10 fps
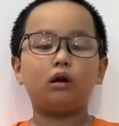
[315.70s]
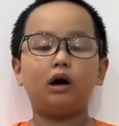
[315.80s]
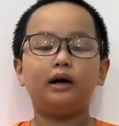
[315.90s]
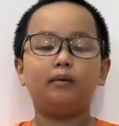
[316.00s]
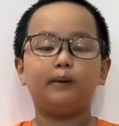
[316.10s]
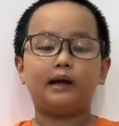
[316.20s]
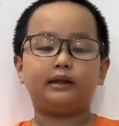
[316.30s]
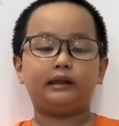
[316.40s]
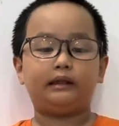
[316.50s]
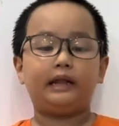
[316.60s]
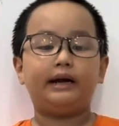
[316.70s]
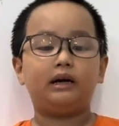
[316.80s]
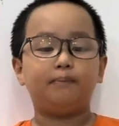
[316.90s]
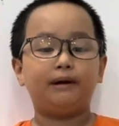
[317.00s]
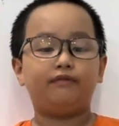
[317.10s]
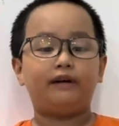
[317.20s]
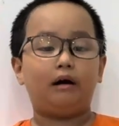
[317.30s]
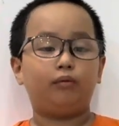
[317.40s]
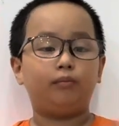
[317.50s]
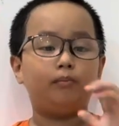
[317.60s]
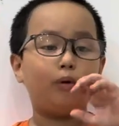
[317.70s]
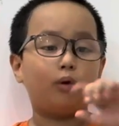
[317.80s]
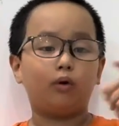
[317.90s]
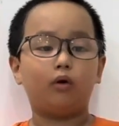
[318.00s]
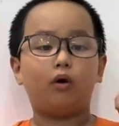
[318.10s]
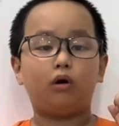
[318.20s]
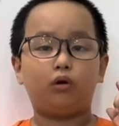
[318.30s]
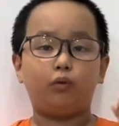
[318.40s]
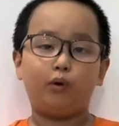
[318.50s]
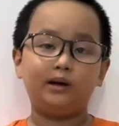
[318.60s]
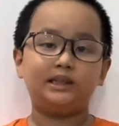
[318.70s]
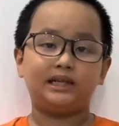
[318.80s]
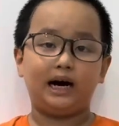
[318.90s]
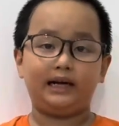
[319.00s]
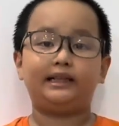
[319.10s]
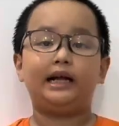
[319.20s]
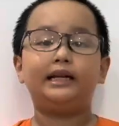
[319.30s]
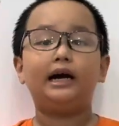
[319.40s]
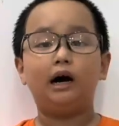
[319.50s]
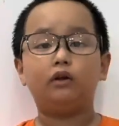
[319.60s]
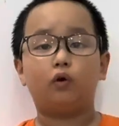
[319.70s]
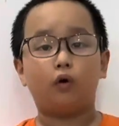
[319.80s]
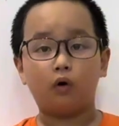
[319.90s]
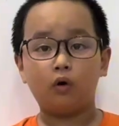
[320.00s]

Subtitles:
kind of like they could be found more on one side than the other.